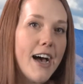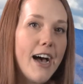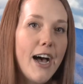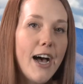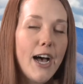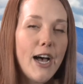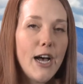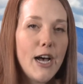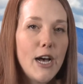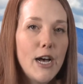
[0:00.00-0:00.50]

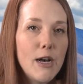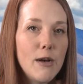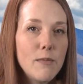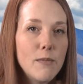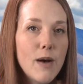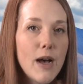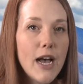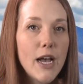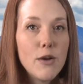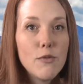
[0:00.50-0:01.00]

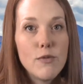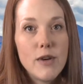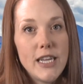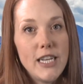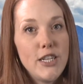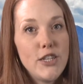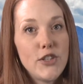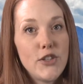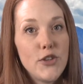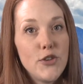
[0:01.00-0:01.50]
Um, I
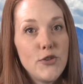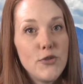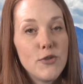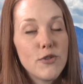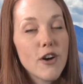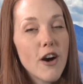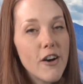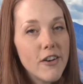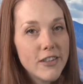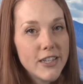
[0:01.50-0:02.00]
went to
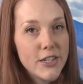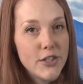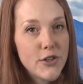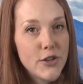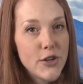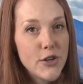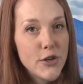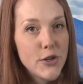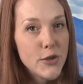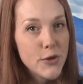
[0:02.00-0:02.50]
college
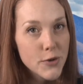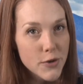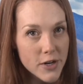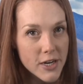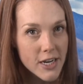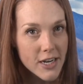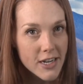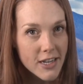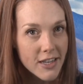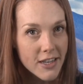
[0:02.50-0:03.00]
in New
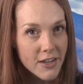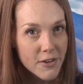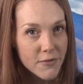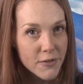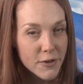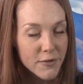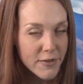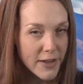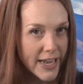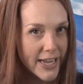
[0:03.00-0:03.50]
York
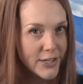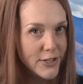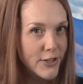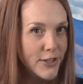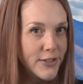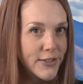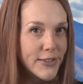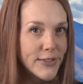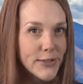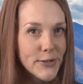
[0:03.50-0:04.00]
for
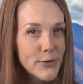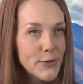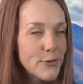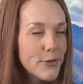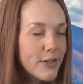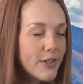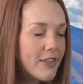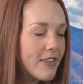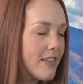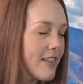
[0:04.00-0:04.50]
fashion
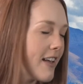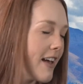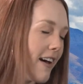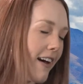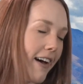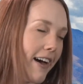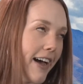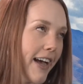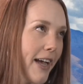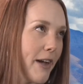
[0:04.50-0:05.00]
school.
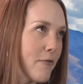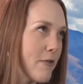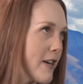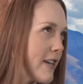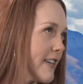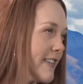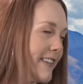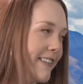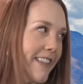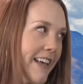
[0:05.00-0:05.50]
I
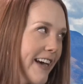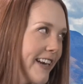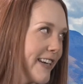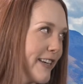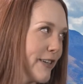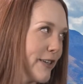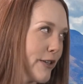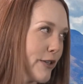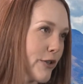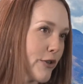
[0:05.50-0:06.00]
worked in that
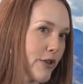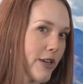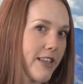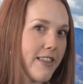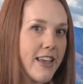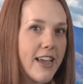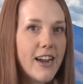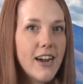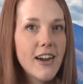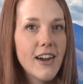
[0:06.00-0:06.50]
industry
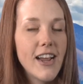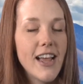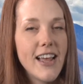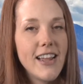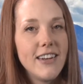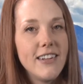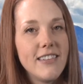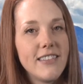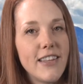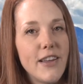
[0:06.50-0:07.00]
there
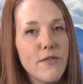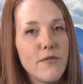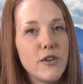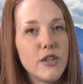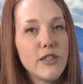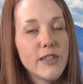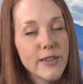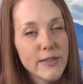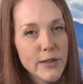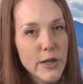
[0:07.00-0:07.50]
and in San
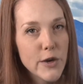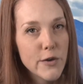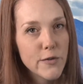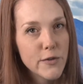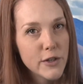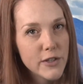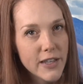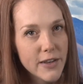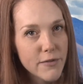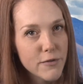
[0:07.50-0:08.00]
Francisco
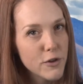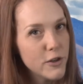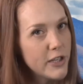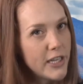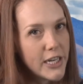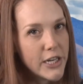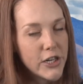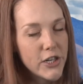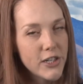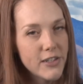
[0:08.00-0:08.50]
for several
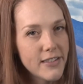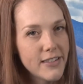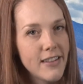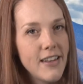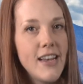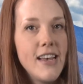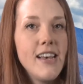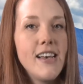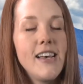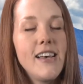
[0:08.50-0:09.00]
years.
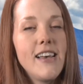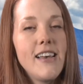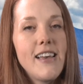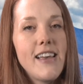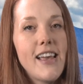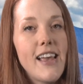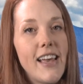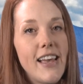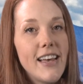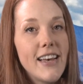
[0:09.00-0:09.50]

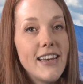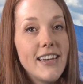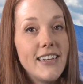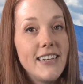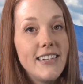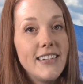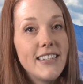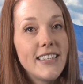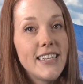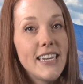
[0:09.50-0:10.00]

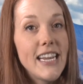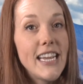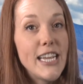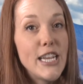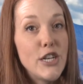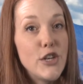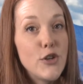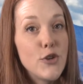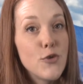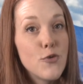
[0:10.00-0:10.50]
And
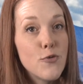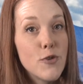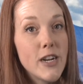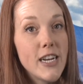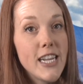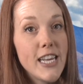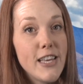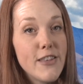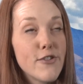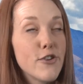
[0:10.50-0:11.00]
in
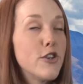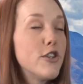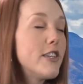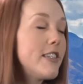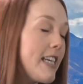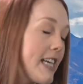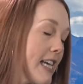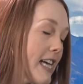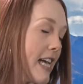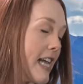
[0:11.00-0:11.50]

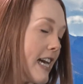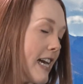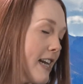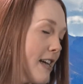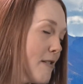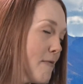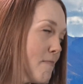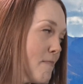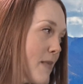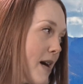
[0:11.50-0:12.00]

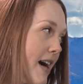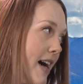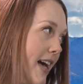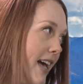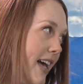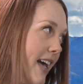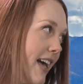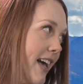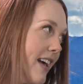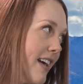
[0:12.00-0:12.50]
2013,
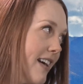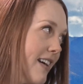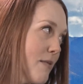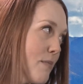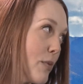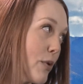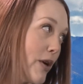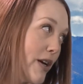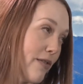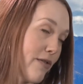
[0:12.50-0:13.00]
my
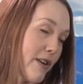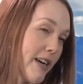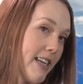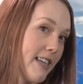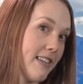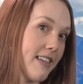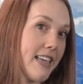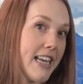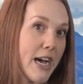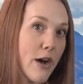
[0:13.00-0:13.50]

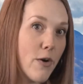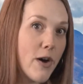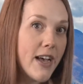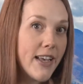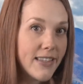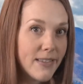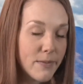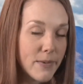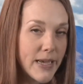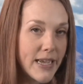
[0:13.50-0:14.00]
boyfriend, now
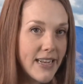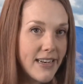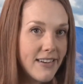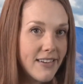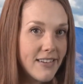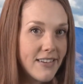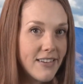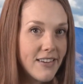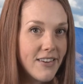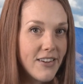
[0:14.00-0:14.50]

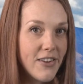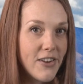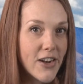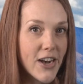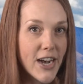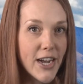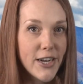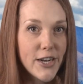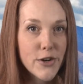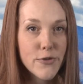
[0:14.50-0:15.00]
husband,
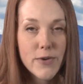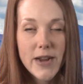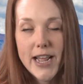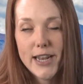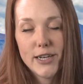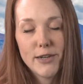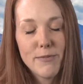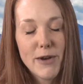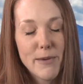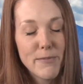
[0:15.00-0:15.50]
got a random